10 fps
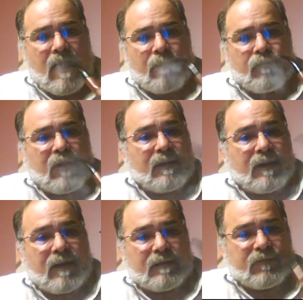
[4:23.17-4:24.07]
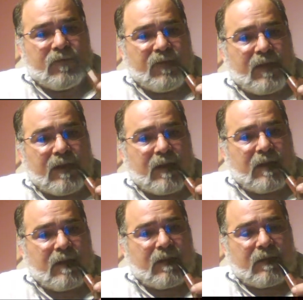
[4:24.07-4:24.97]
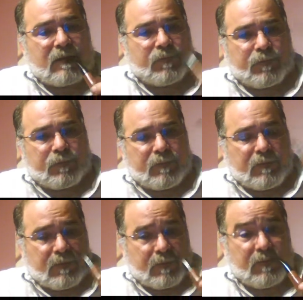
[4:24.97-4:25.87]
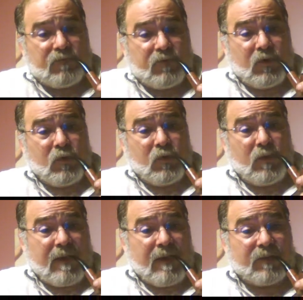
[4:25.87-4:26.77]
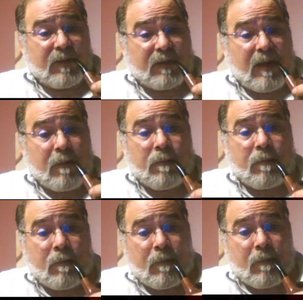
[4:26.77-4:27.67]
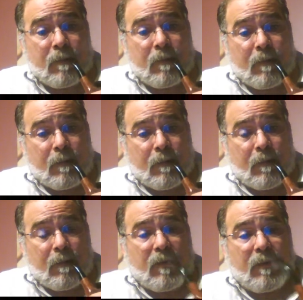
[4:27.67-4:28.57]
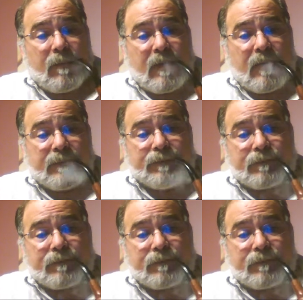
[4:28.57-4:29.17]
are probably not revealing anything new or cosmic there. But